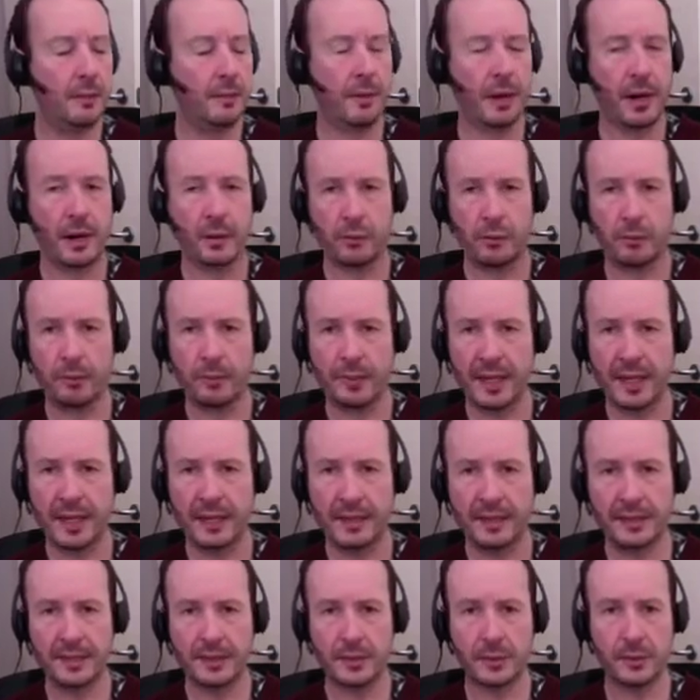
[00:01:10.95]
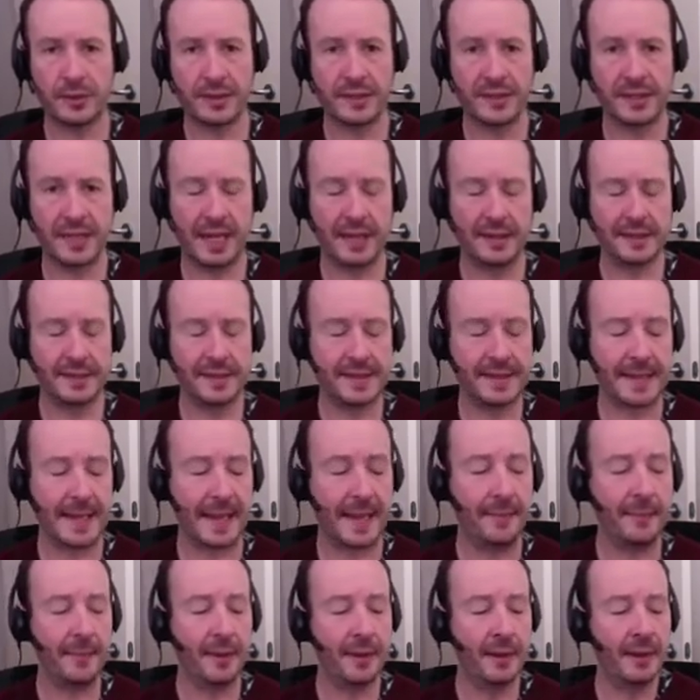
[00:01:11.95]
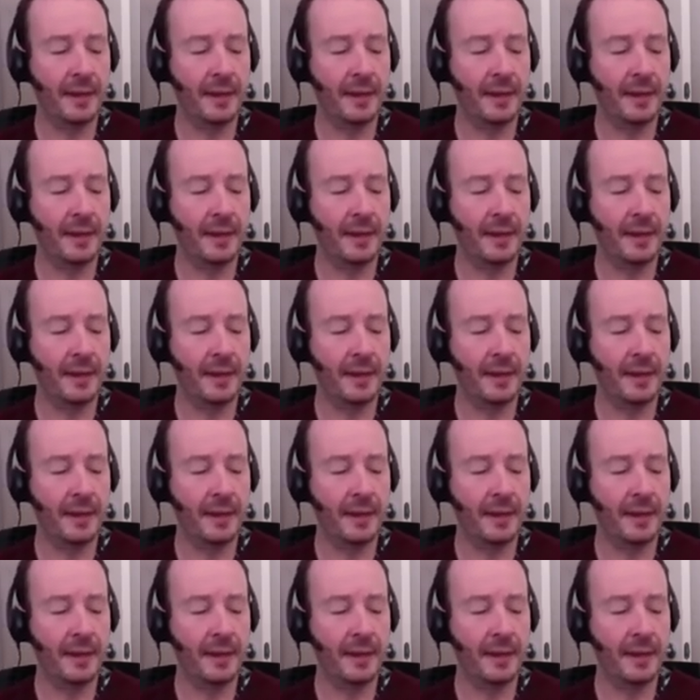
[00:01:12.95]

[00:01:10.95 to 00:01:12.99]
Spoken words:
binaural beats or a soundscape.